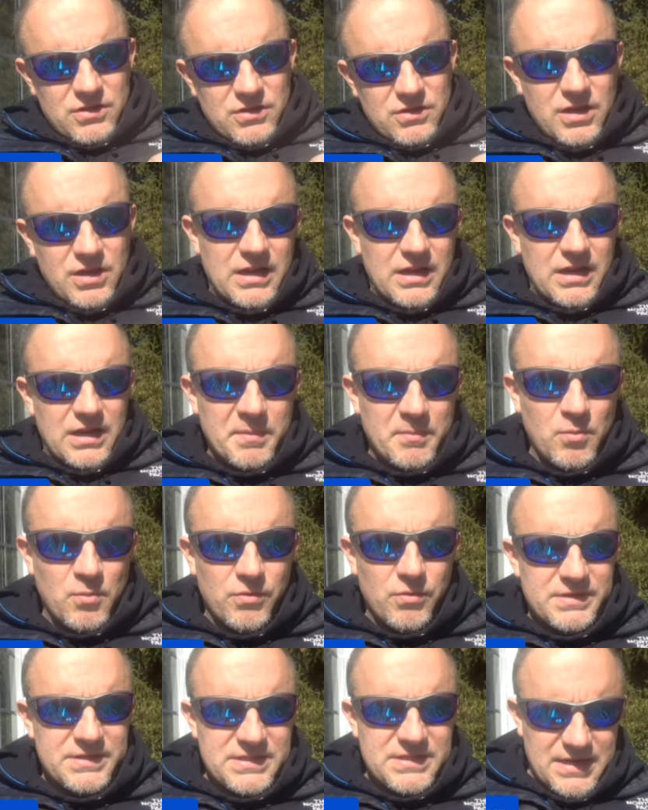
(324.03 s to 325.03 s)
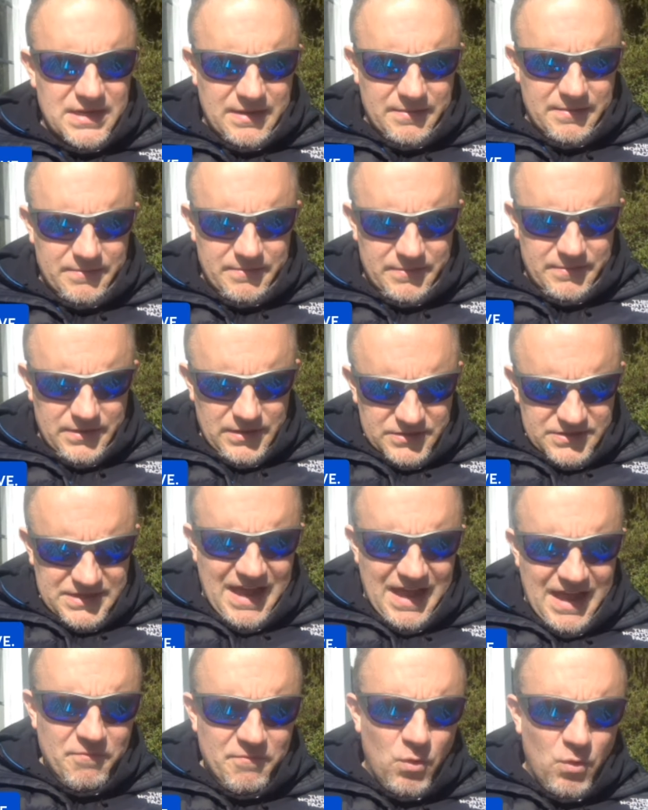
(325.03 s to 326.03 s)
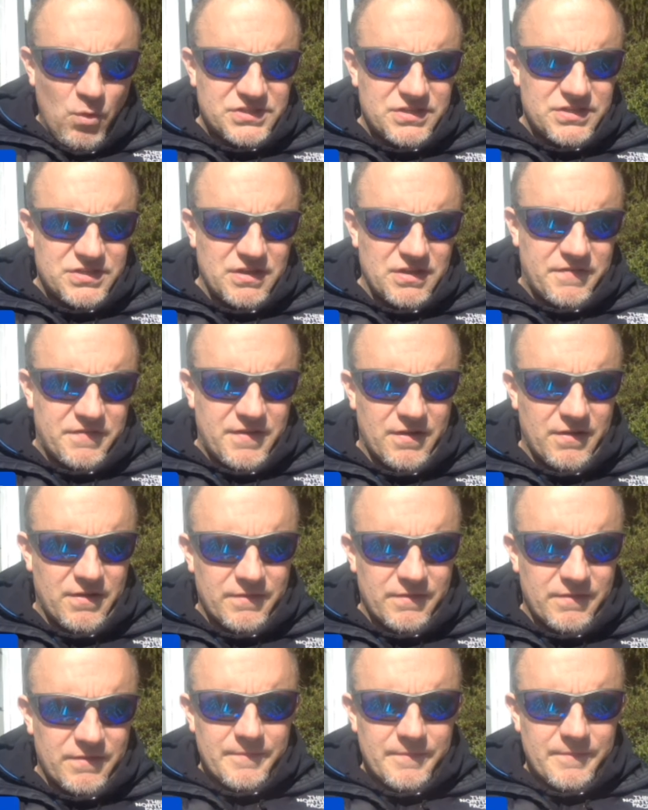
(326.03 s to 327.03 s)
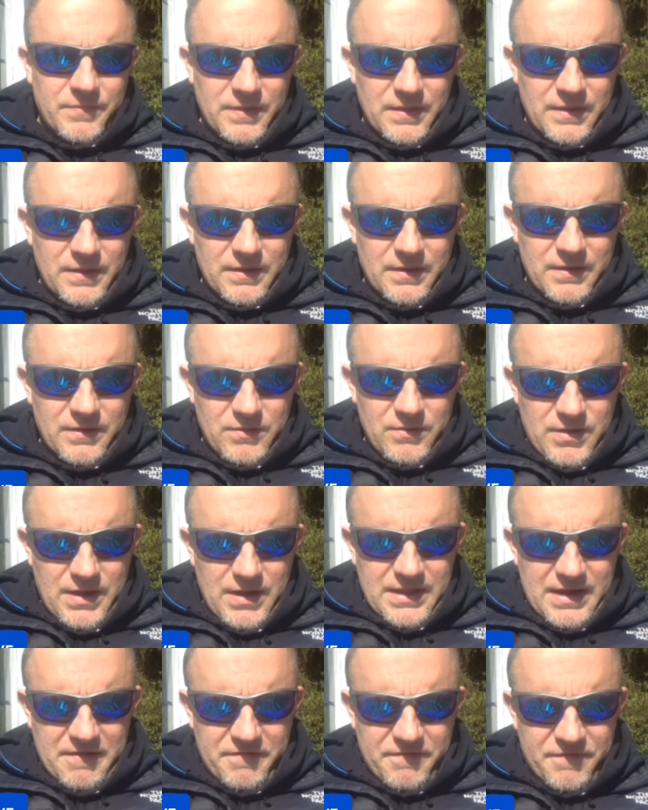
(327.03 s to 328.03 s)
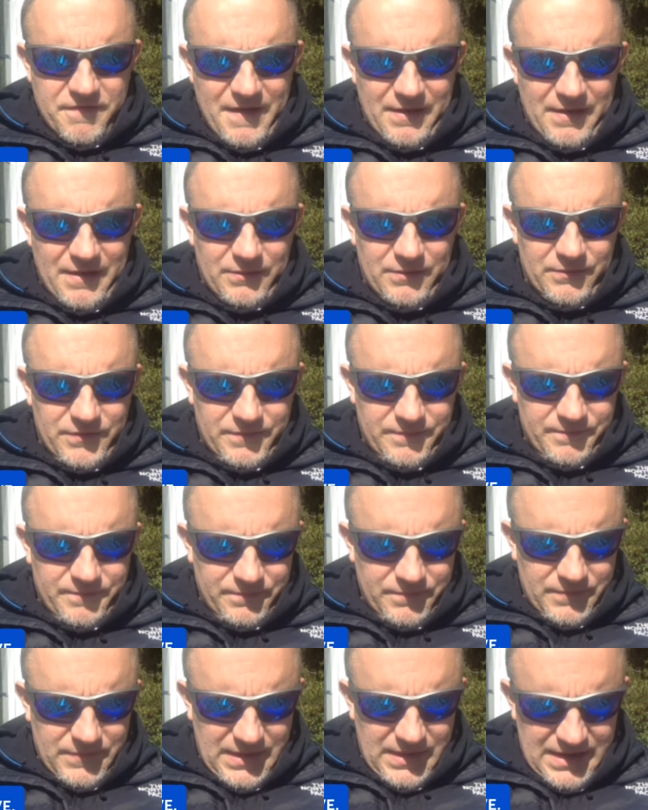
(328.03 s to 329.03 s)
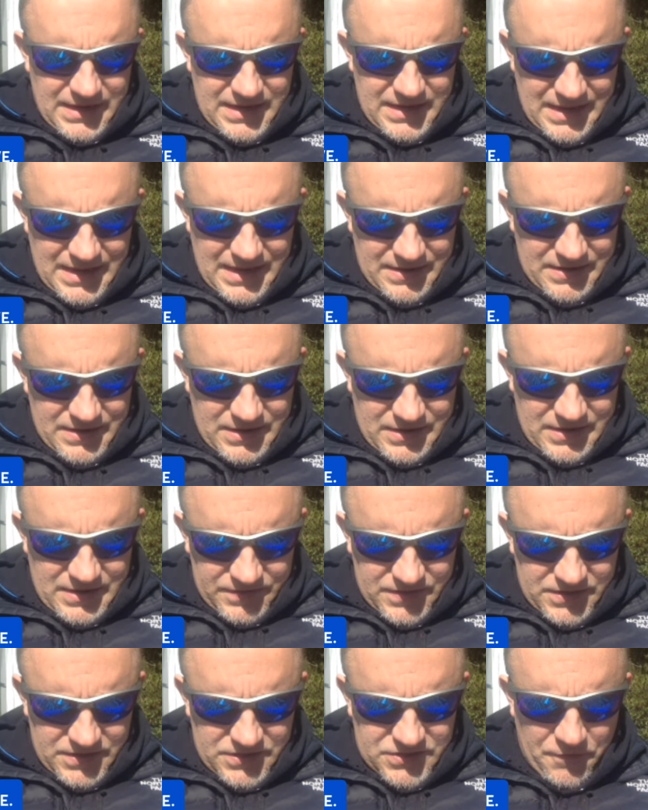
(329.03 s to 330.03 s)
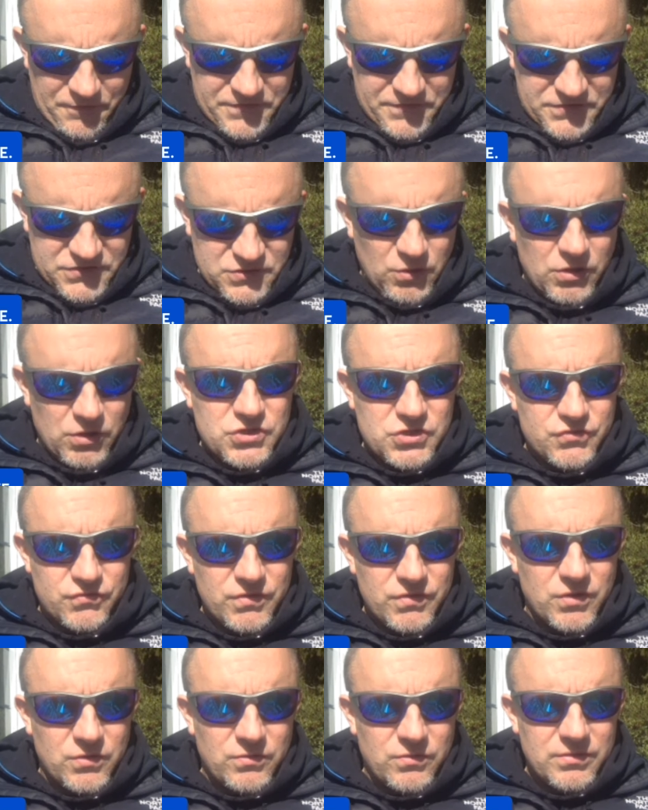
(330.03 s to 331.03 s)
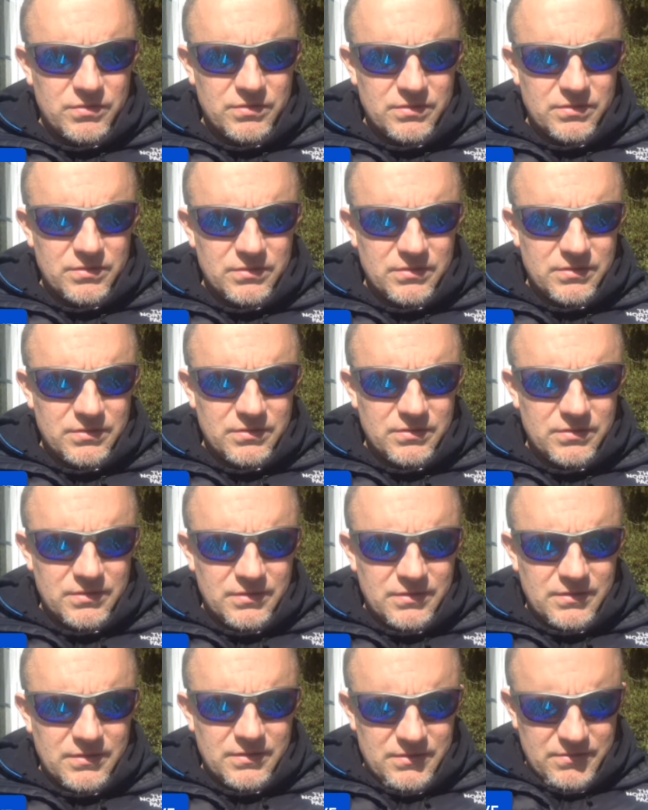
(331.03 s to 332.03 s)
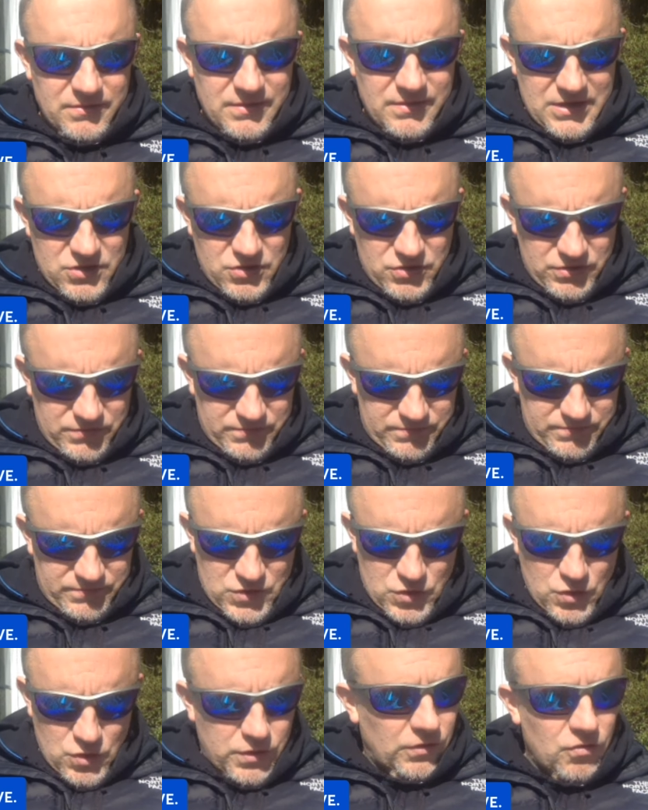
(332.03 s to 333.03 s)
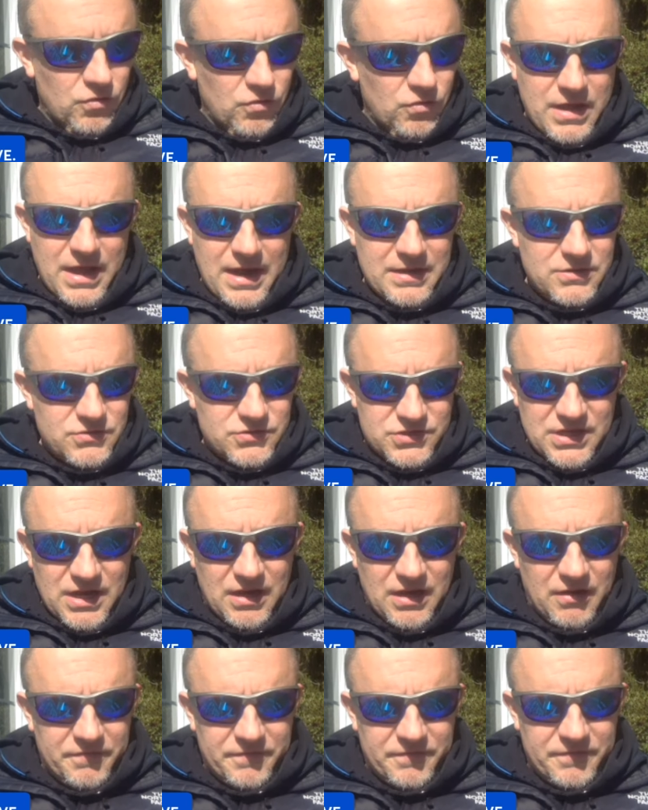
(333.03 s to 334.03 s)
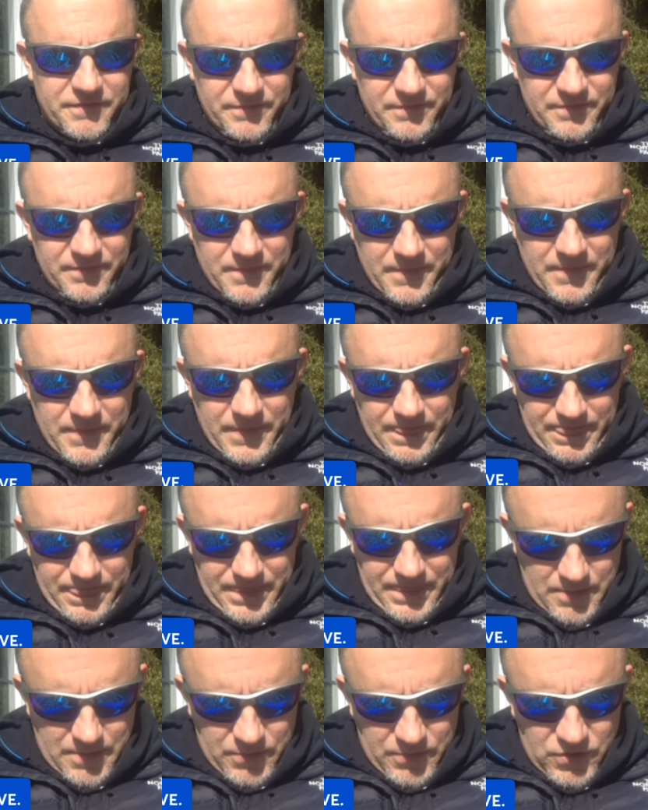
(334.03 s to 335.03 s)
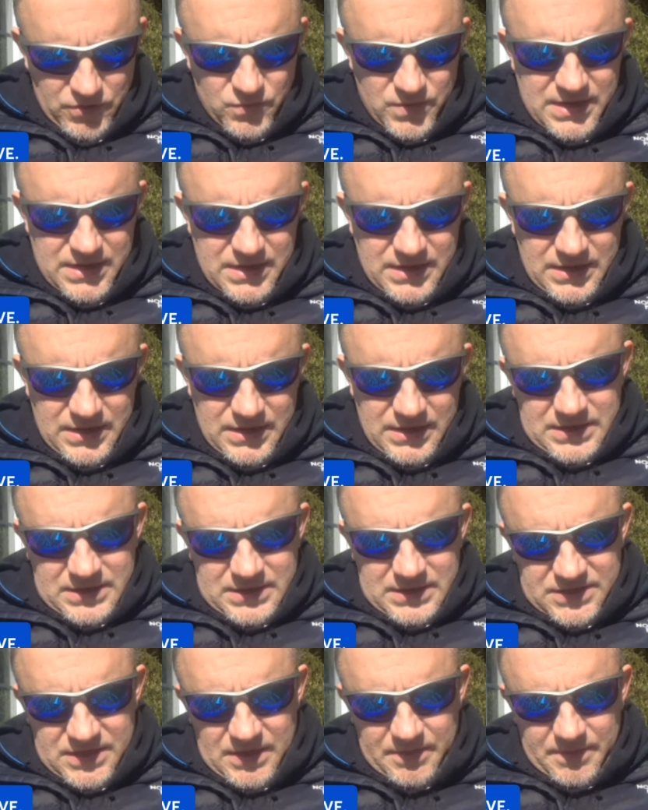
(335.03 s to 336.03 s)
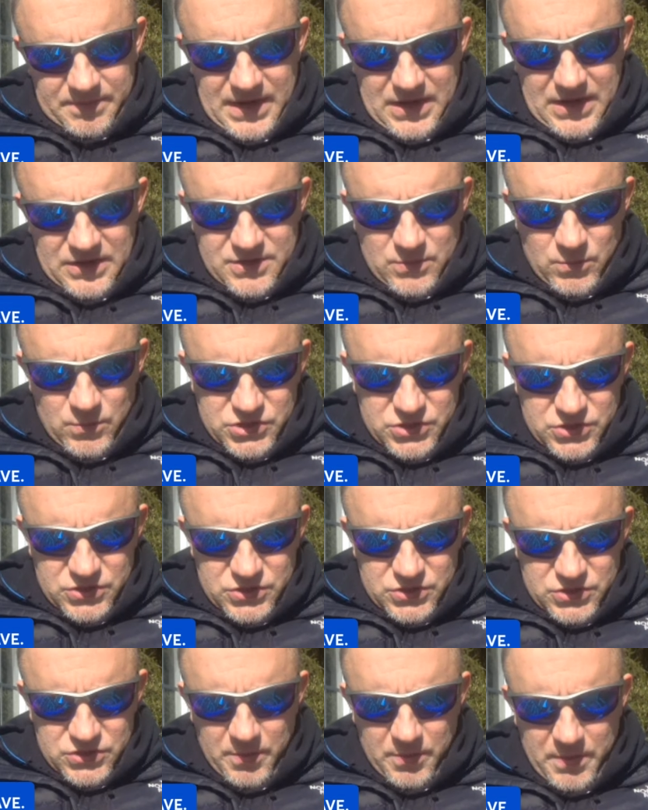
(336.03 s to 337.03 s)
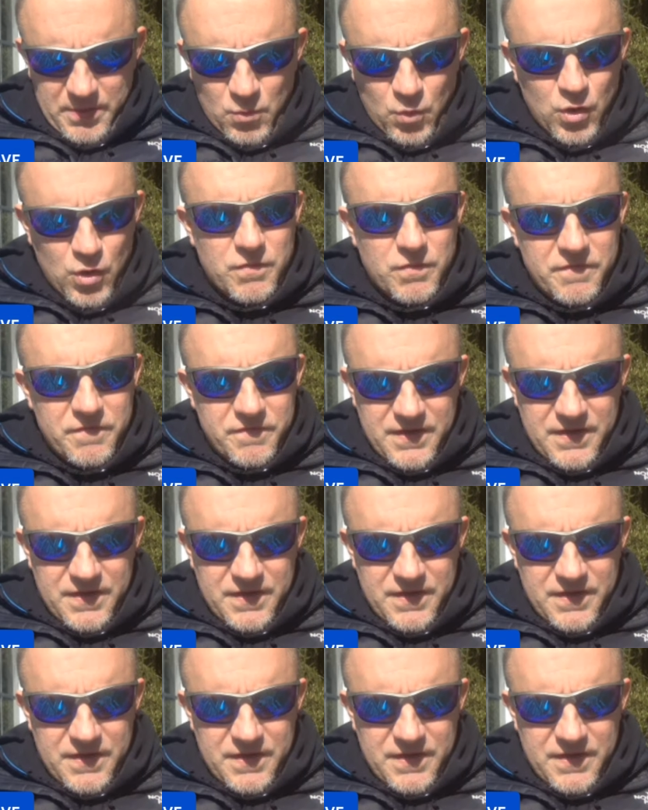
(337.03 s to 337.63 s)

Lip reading: Again, get a little bit more insight. Because I have more stuff here, okay, that I found. And again, this stuff is all true. Okay, you can look at it yourself. And I'm going to read something else here, which is a little bit more revealing.